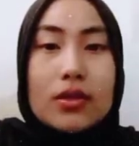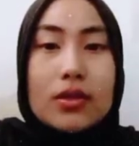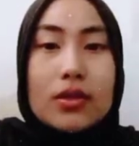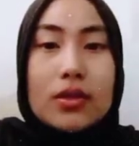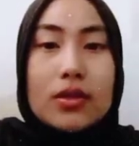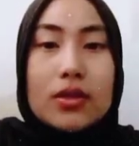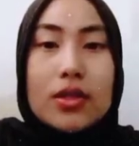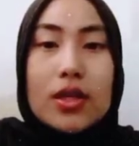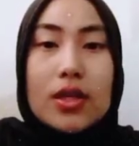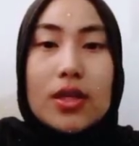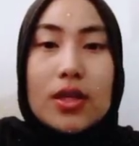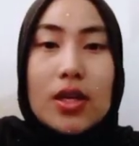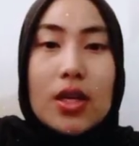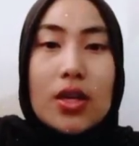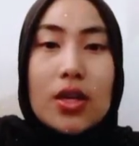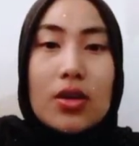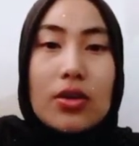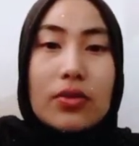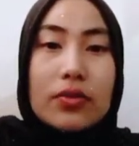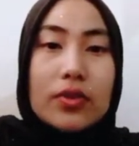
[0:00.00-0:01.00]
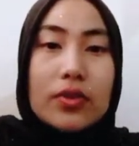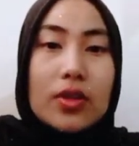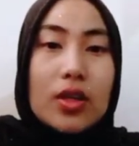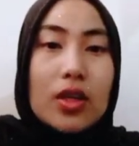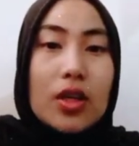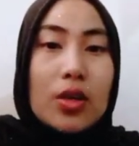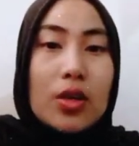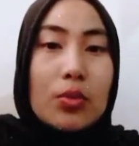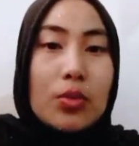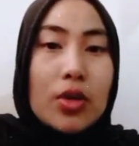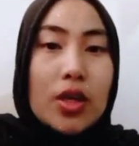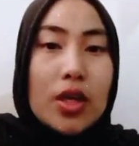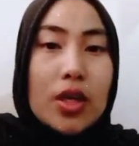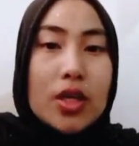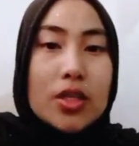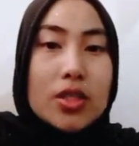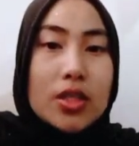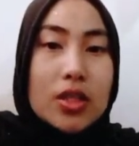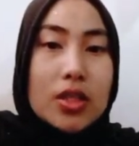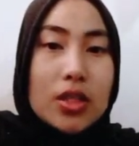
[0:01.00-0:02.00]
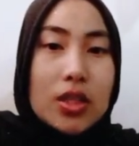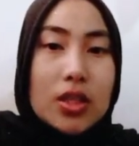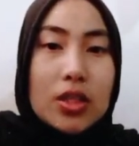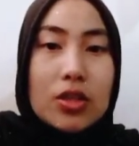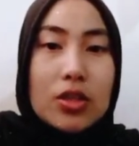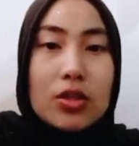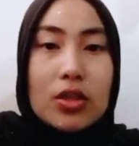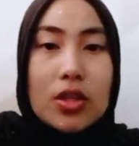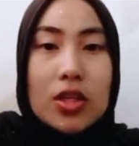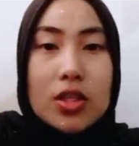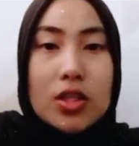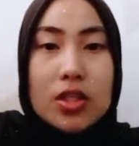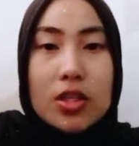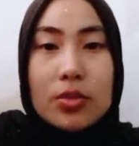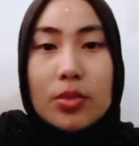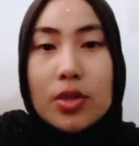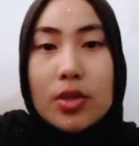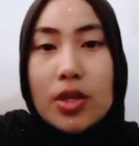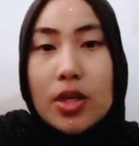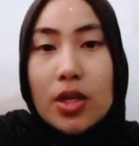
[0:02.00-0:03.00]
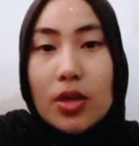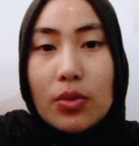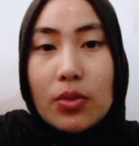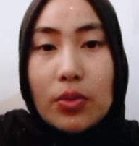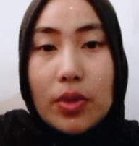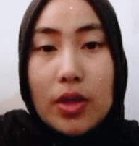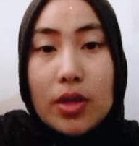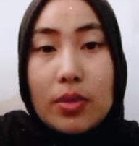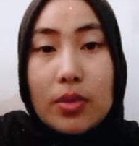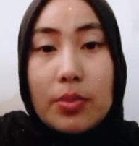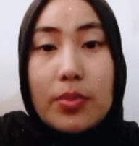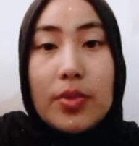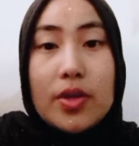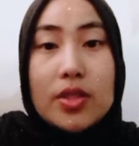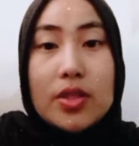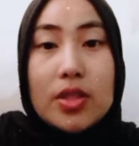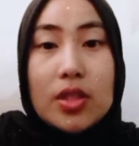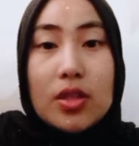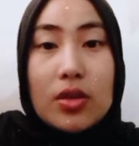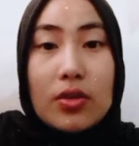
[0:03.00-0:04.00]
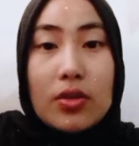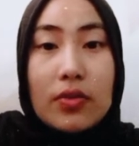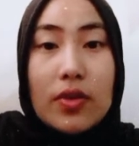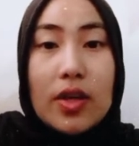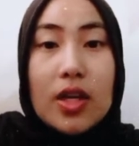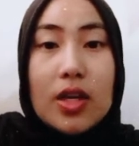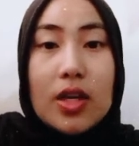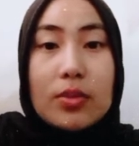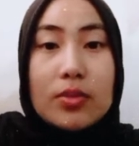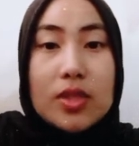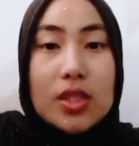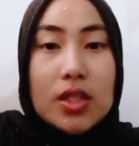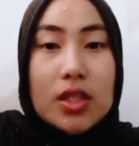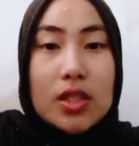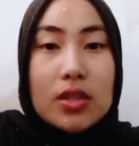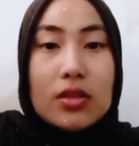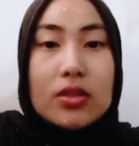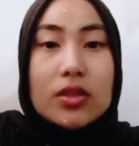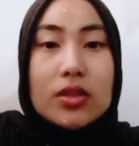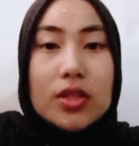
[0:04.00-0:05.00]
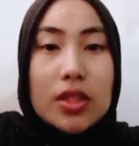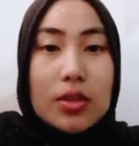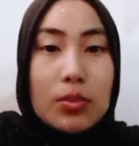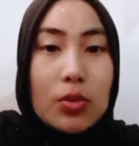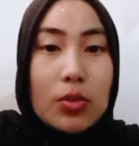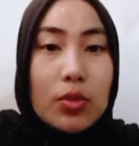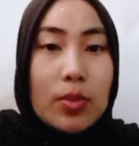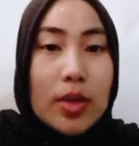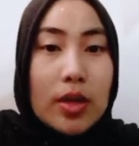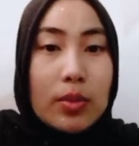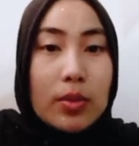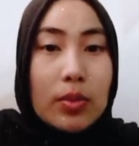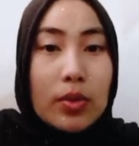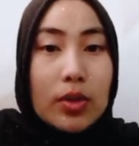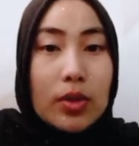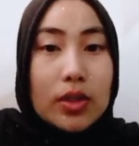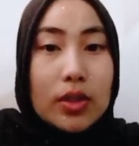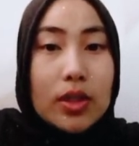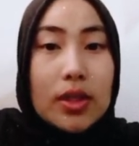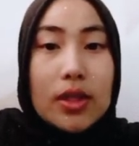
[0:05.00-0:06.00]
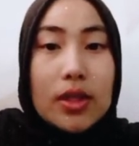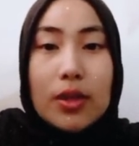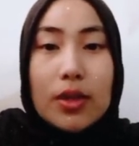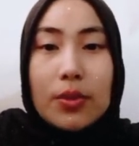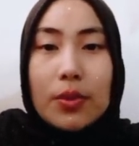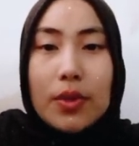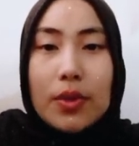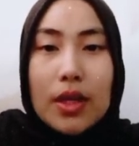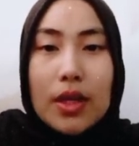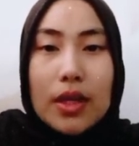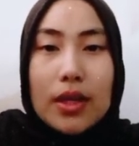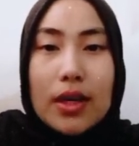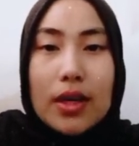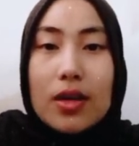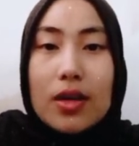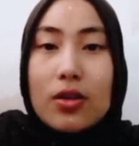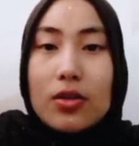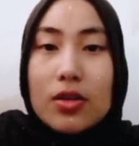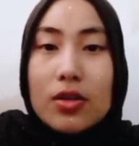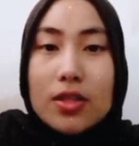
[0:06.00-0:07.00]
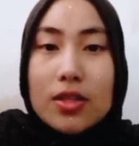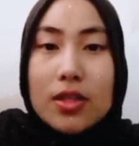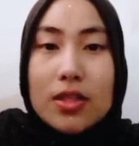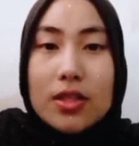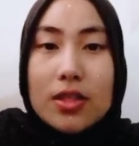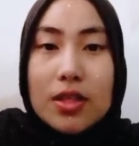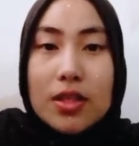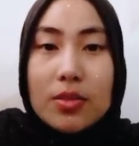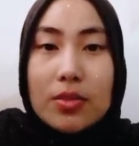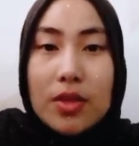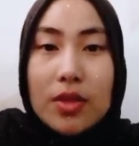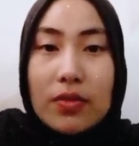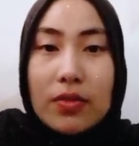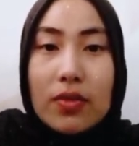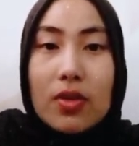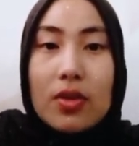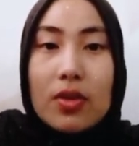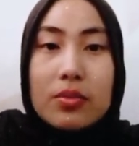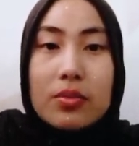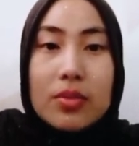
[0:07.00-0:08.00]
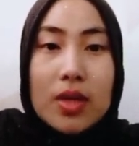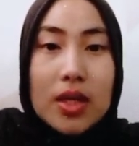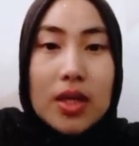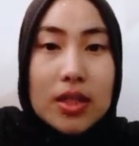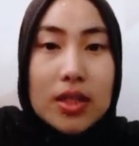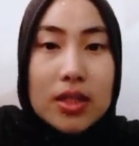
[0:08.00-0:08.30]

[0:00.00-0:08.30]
The journey of telecommunication in Indonesia began with the presence of NMT Nordic mobile phone, with an analog system developed by